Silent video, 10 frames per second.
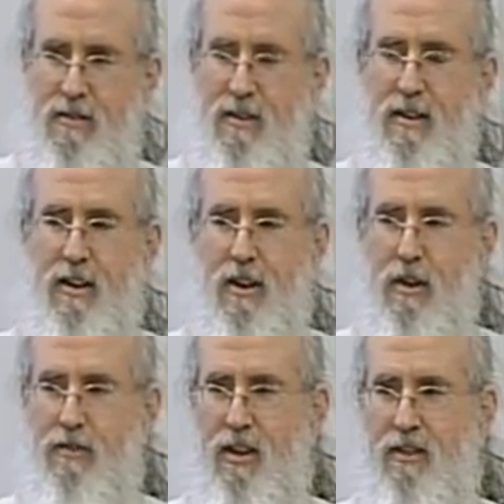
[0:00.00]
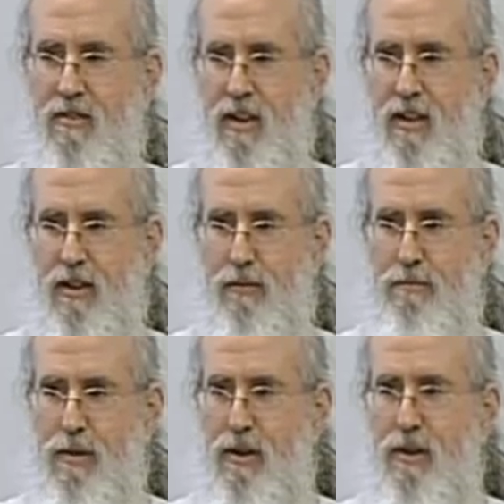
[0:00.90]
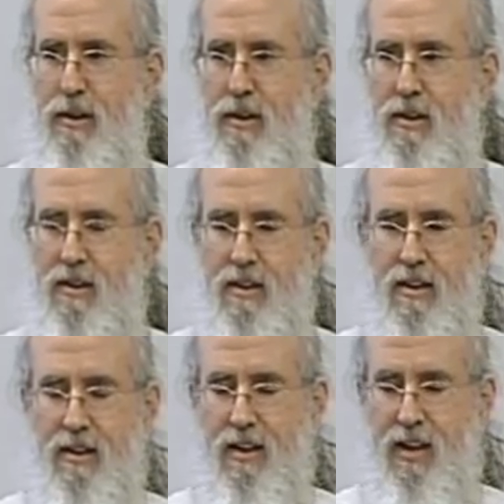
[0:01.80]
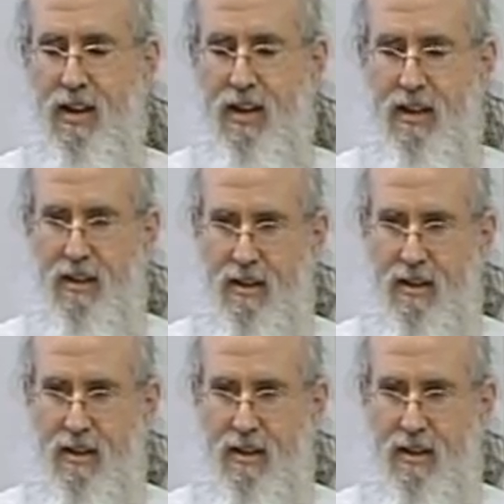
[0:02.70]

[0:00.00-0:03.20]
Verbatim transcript: and or if it gets like a little bird, uh,